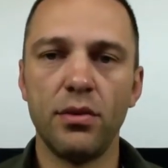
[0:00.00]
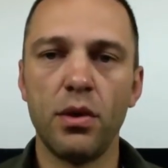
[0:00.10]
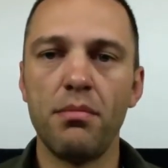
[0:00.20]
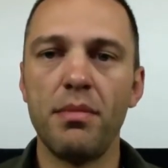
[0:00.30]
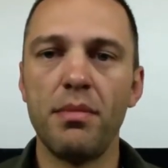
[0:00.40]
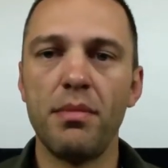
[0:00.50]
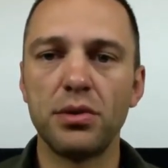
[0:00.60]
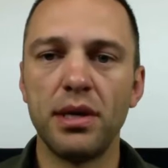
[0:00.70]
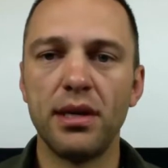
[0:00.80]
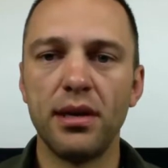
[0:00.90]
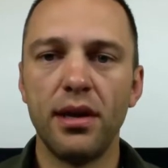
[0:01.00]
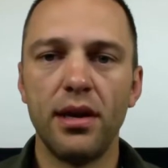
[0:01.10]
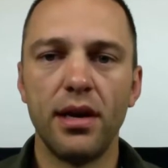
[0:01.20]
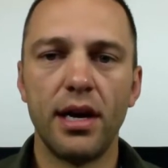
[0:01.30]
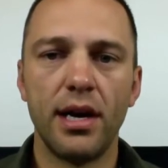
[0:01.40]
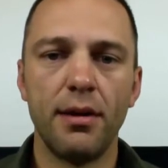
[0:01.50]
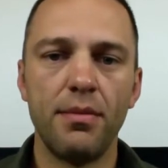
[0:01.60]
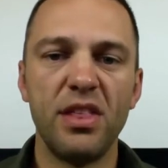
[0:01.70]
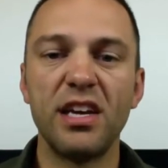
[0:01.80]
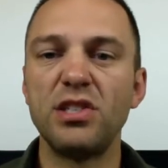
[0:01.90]
We're measuring
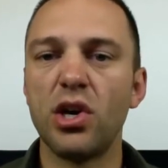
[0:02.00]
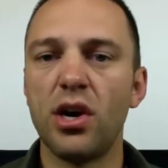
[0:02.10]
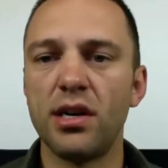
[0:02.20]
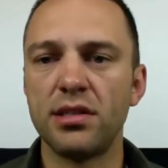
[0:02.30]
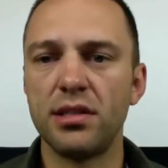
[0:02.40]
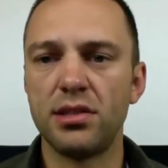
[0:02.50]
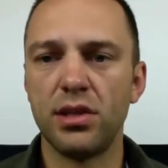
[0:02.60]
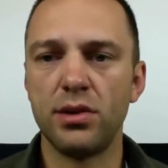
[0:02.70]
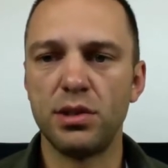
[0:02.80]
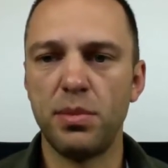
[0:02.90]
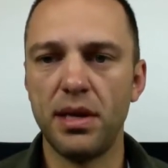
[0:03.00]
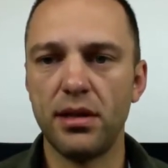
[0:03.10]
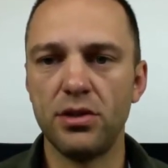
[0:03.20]
the exhaust, so to speak,